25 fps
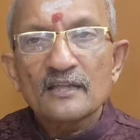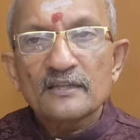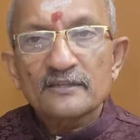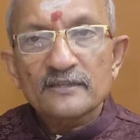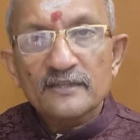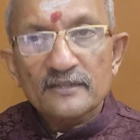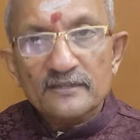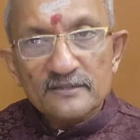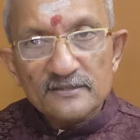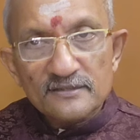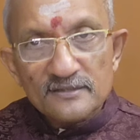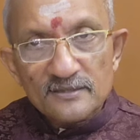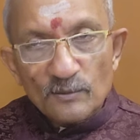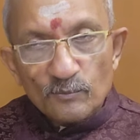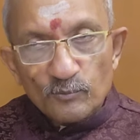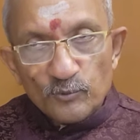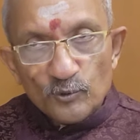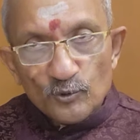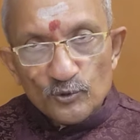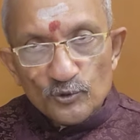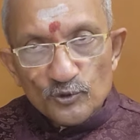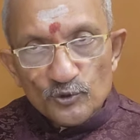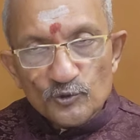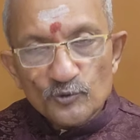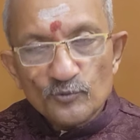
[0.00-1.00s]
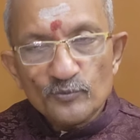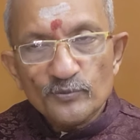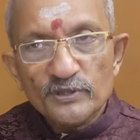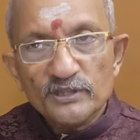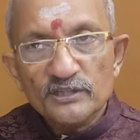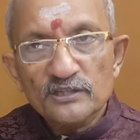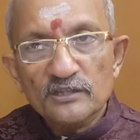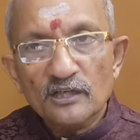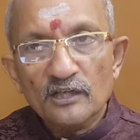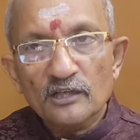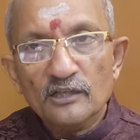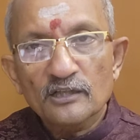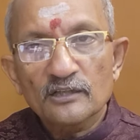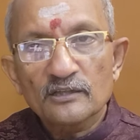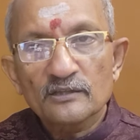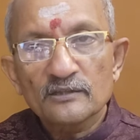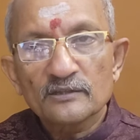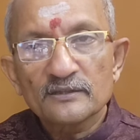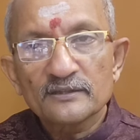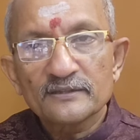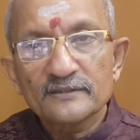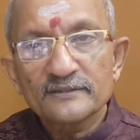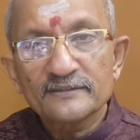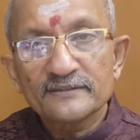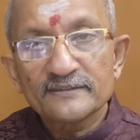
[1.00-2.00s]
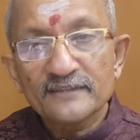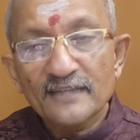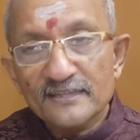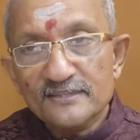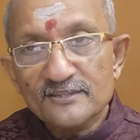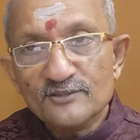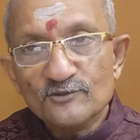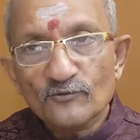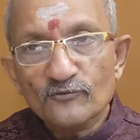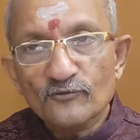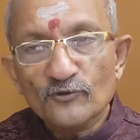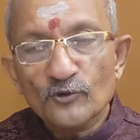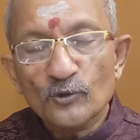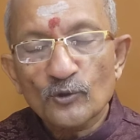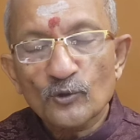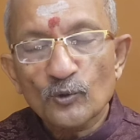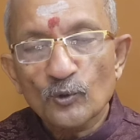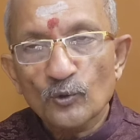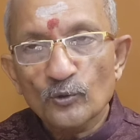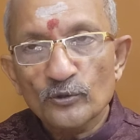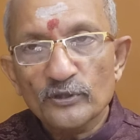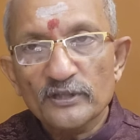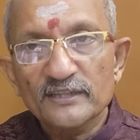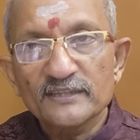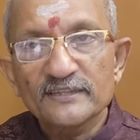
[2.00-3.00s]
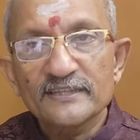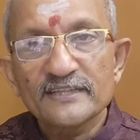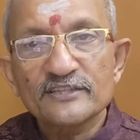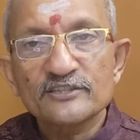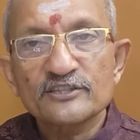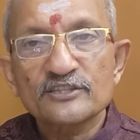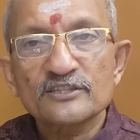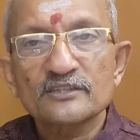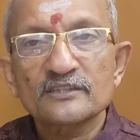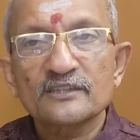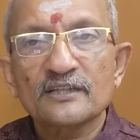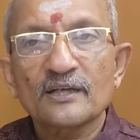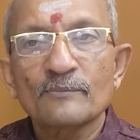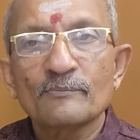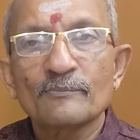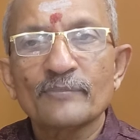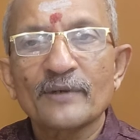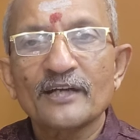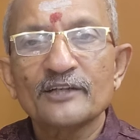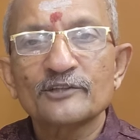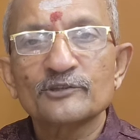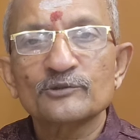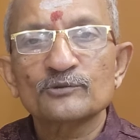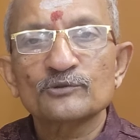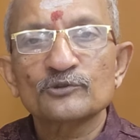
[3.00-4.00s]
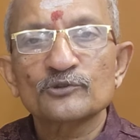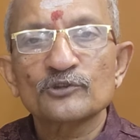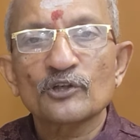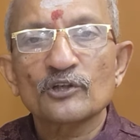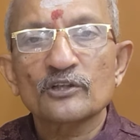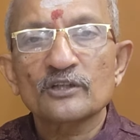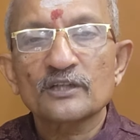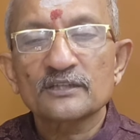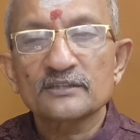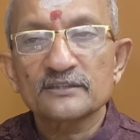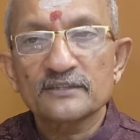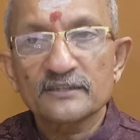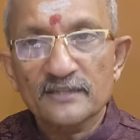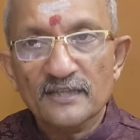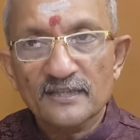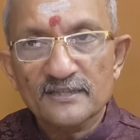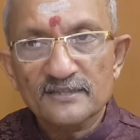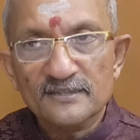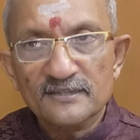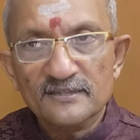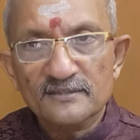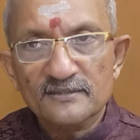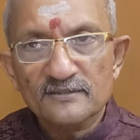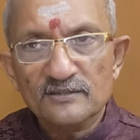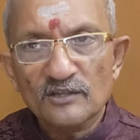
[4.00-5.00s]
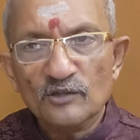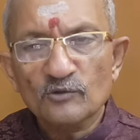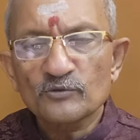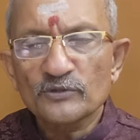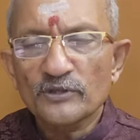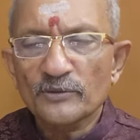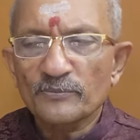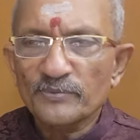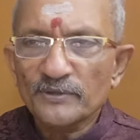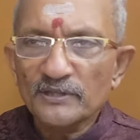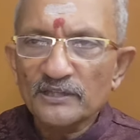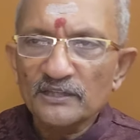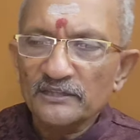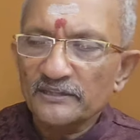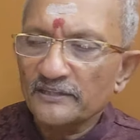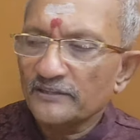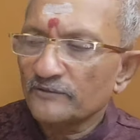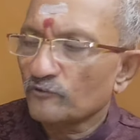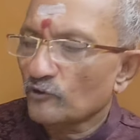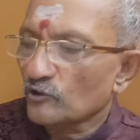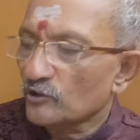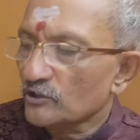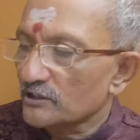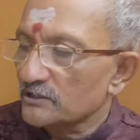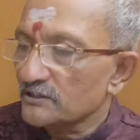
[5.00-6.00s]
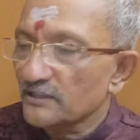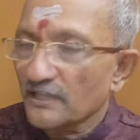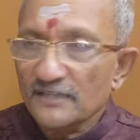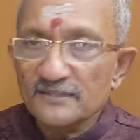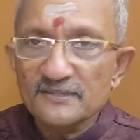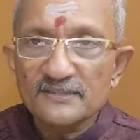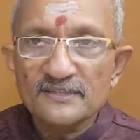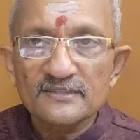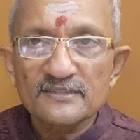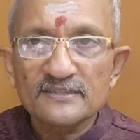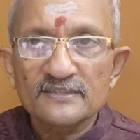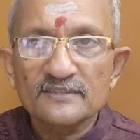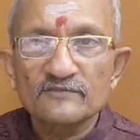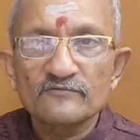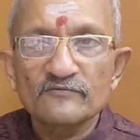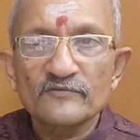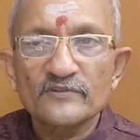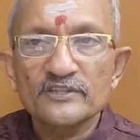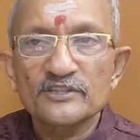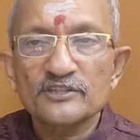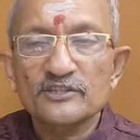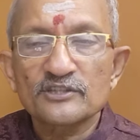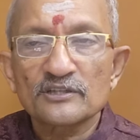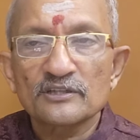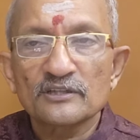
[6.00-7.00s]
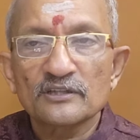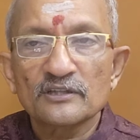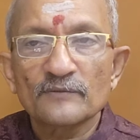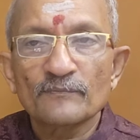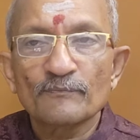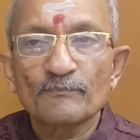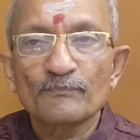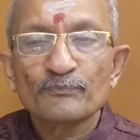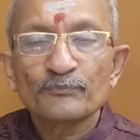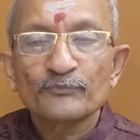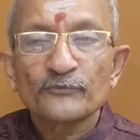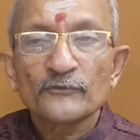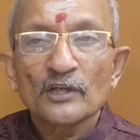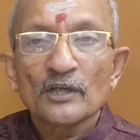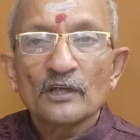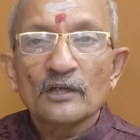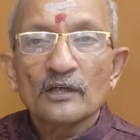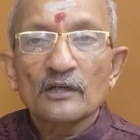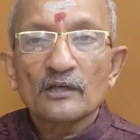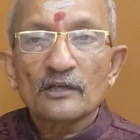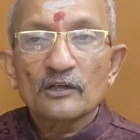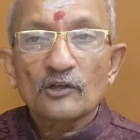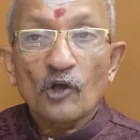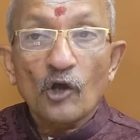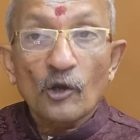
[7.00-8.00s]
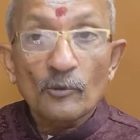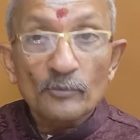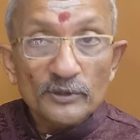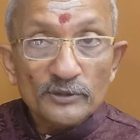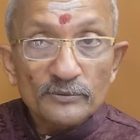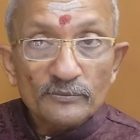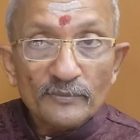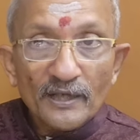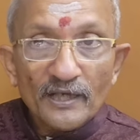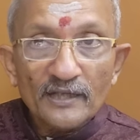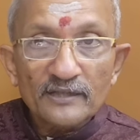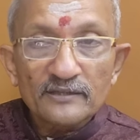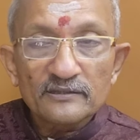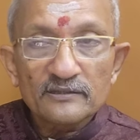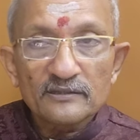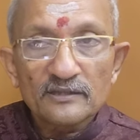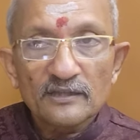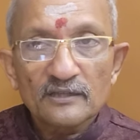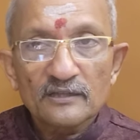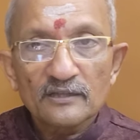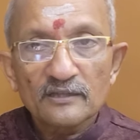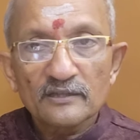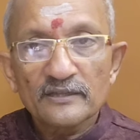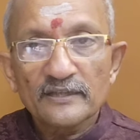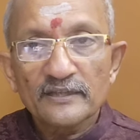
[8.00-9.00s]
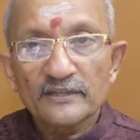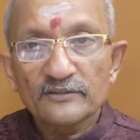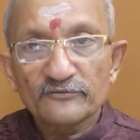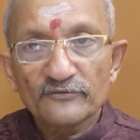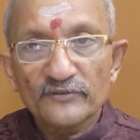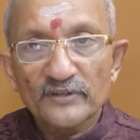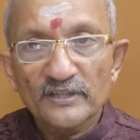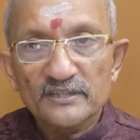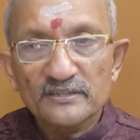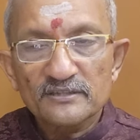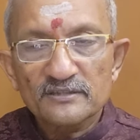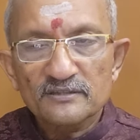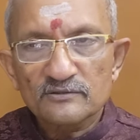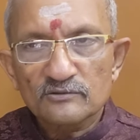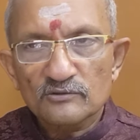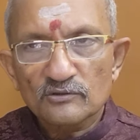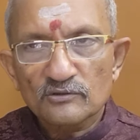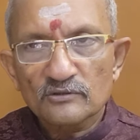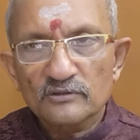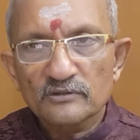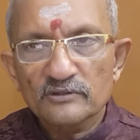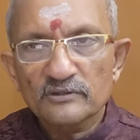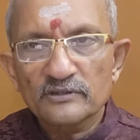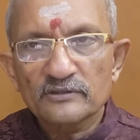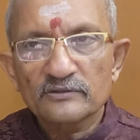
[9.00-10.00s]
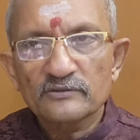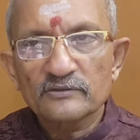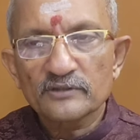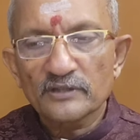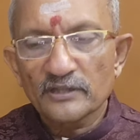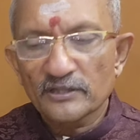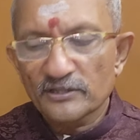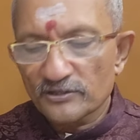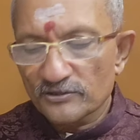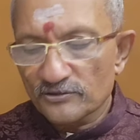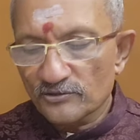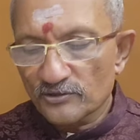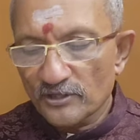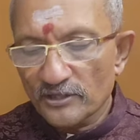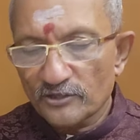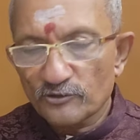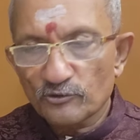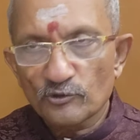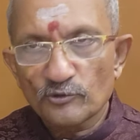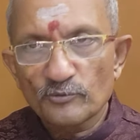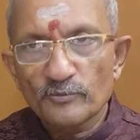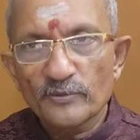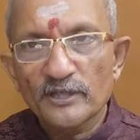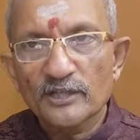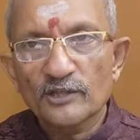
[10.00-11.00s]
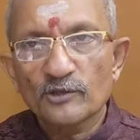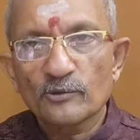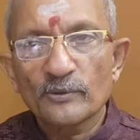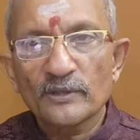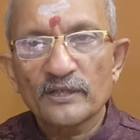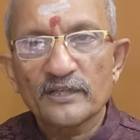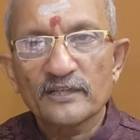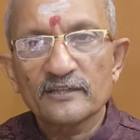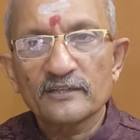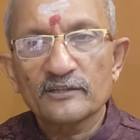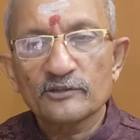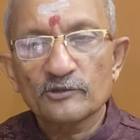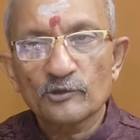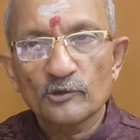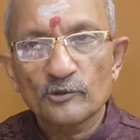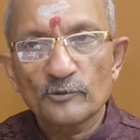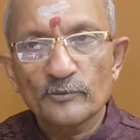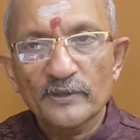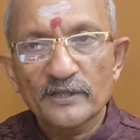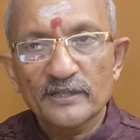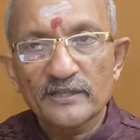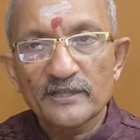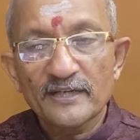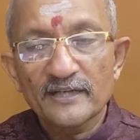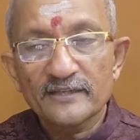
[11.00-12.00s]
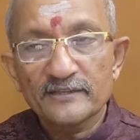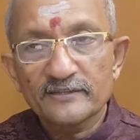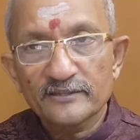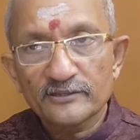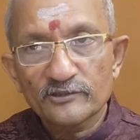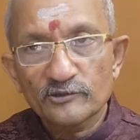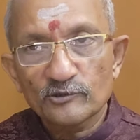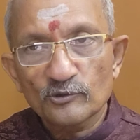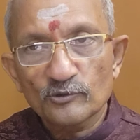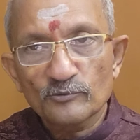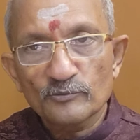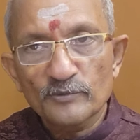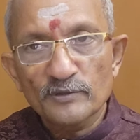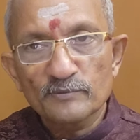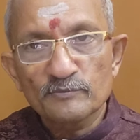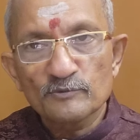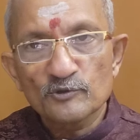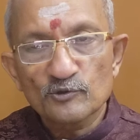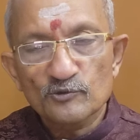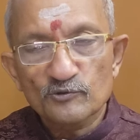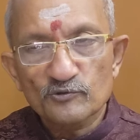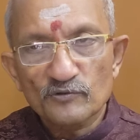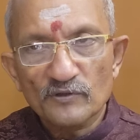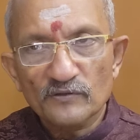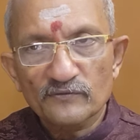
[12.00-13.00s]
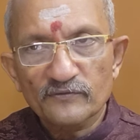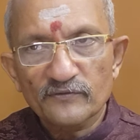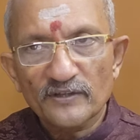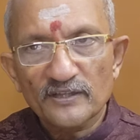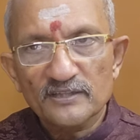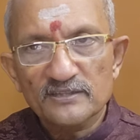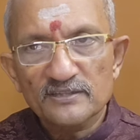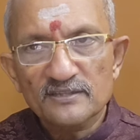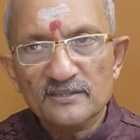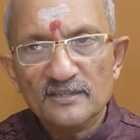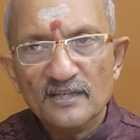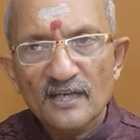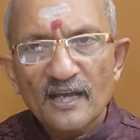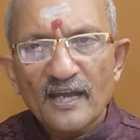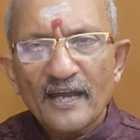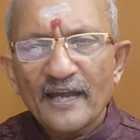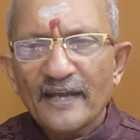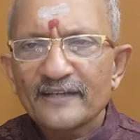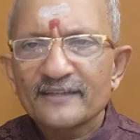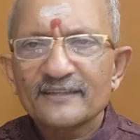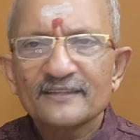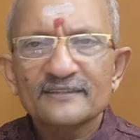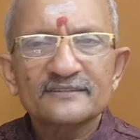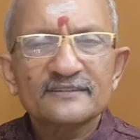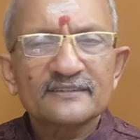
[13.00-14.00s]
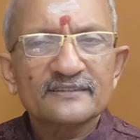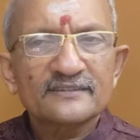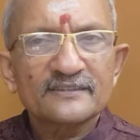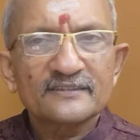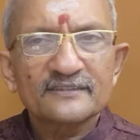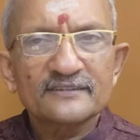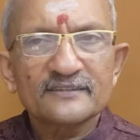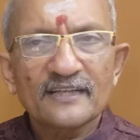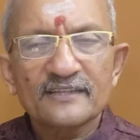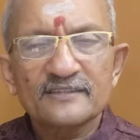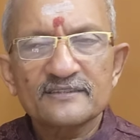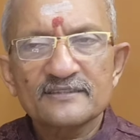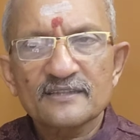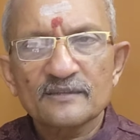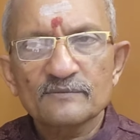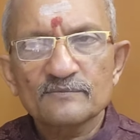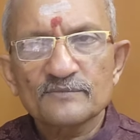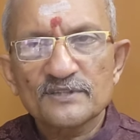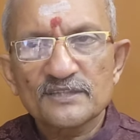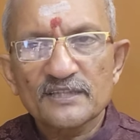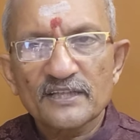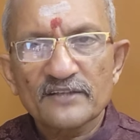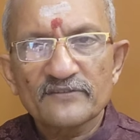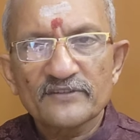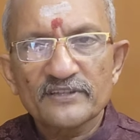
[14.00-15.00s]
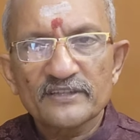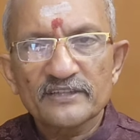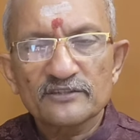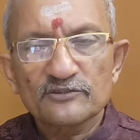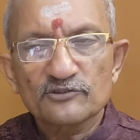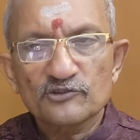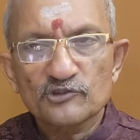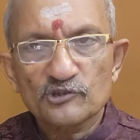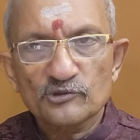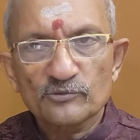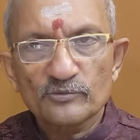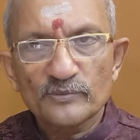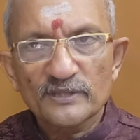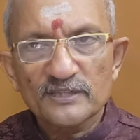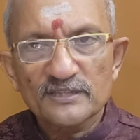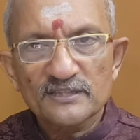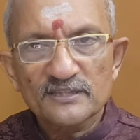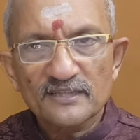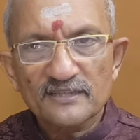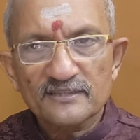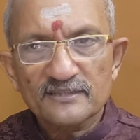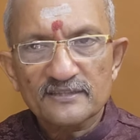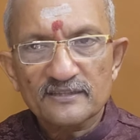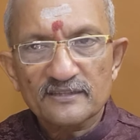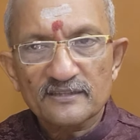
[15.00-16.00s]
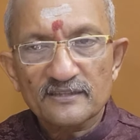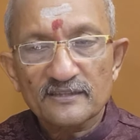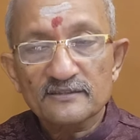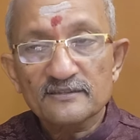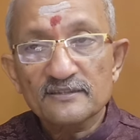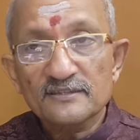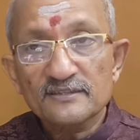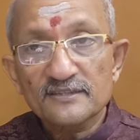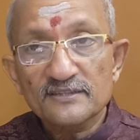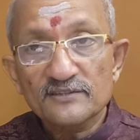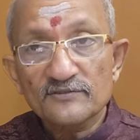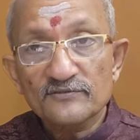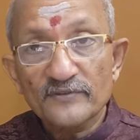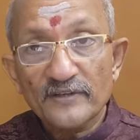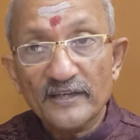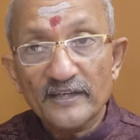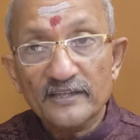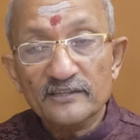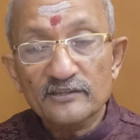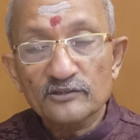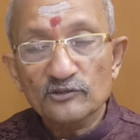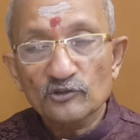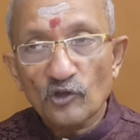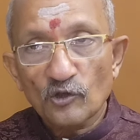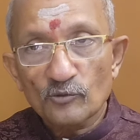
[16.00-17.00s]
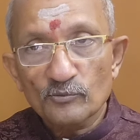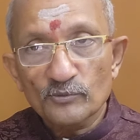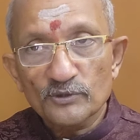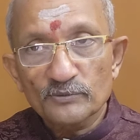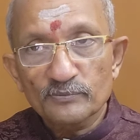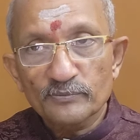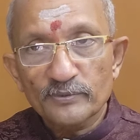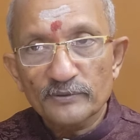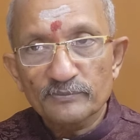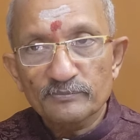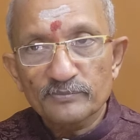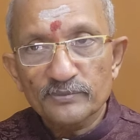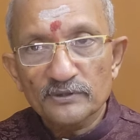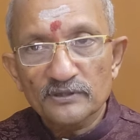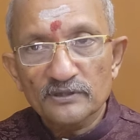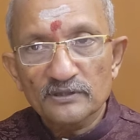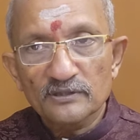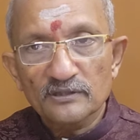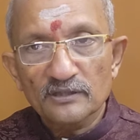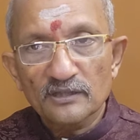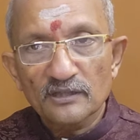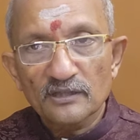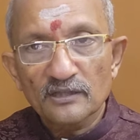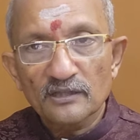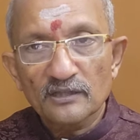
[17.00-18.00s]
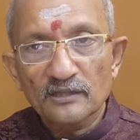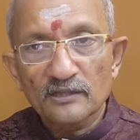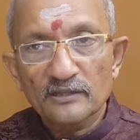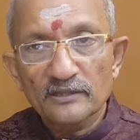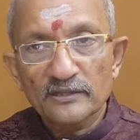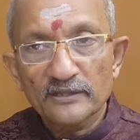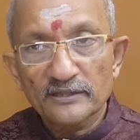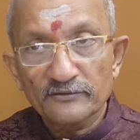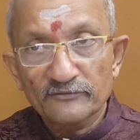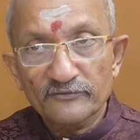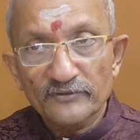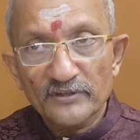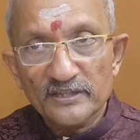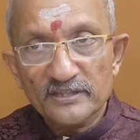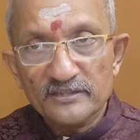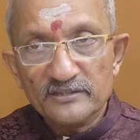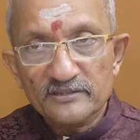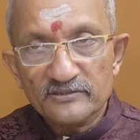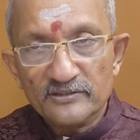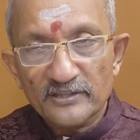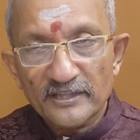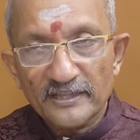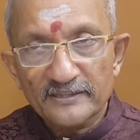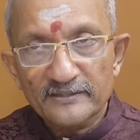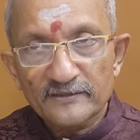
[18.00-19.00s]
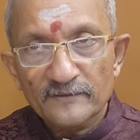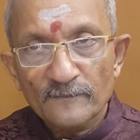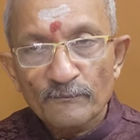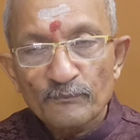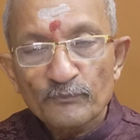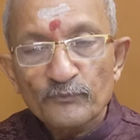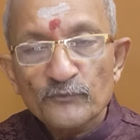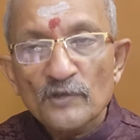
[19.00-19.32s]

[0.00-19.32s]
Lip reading: There is supposed to be a less of a correlation compared to your other assets. Now, typically, what are the assets in which a common man invests? It could be equity, it could be debt, it could be mutual funds, and other than that, some saving instruments, etc. This is where normal people invest, right?